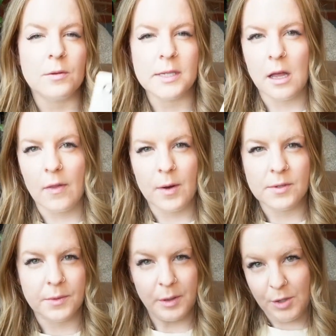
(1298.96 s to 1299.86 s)
was a lot that
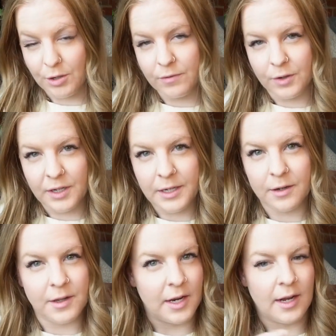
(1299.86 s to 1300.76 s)
was really beautiful in
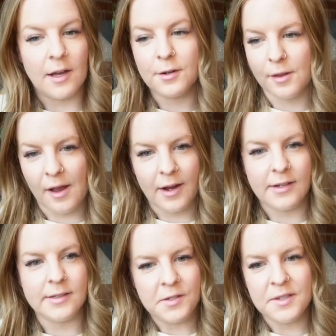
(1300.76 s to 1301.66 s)
here that I
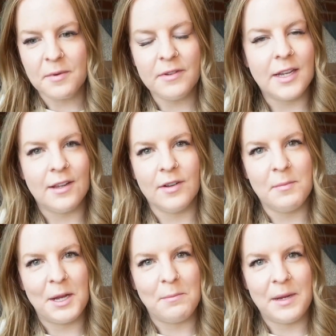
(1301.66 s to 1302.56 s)
underlined, and some of it even
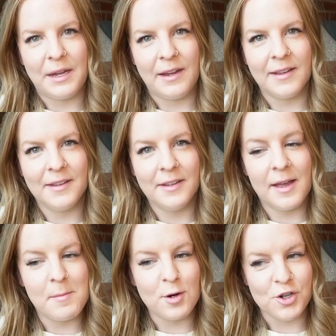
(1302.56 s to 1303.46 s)
made me
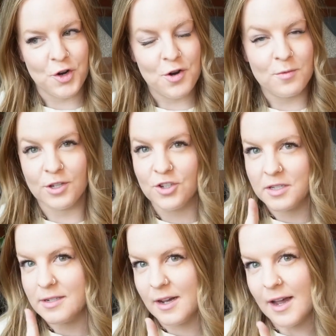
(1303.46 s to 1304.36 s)
emotional, which
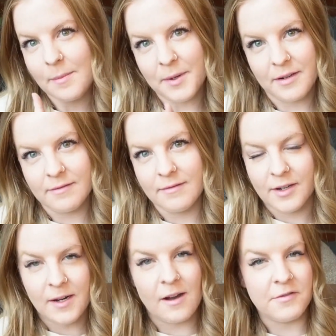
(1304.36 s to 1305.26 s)
does not happen
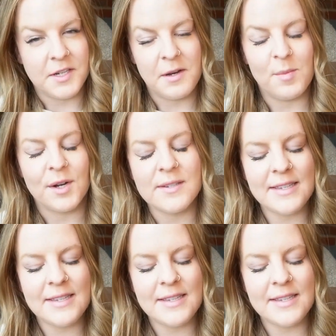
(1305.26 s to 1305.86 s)
very often in books.